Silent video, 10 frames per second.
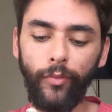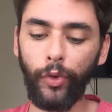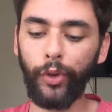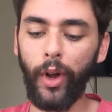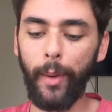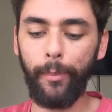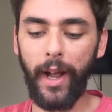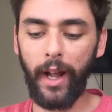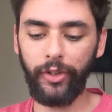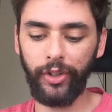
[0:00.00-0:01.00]
So I
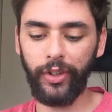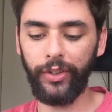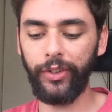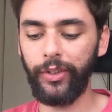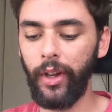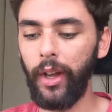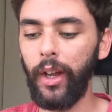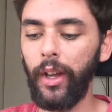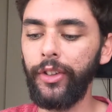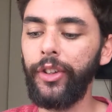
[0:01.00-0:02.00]
imagine this is
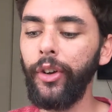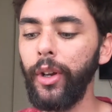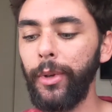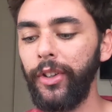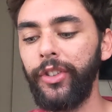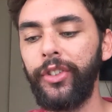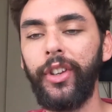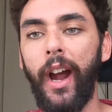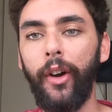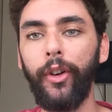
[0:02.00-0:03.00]
still going to be
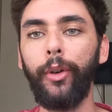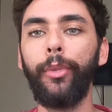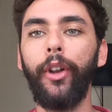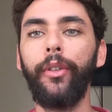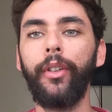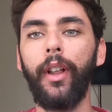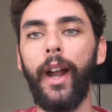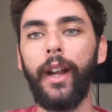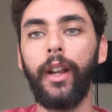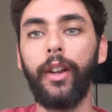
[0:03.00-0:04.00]
sour, but
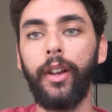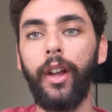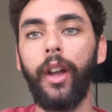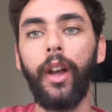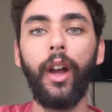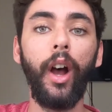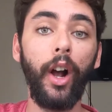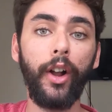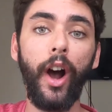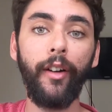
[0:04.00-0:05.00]
like
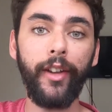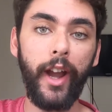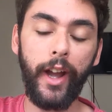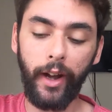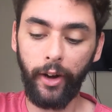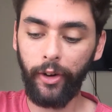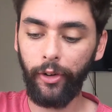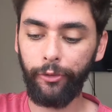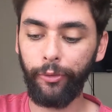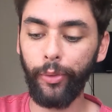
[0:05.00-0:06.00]
agave
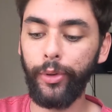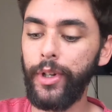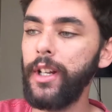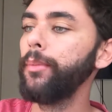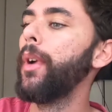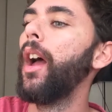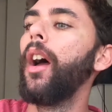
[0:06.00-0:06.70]
fruity.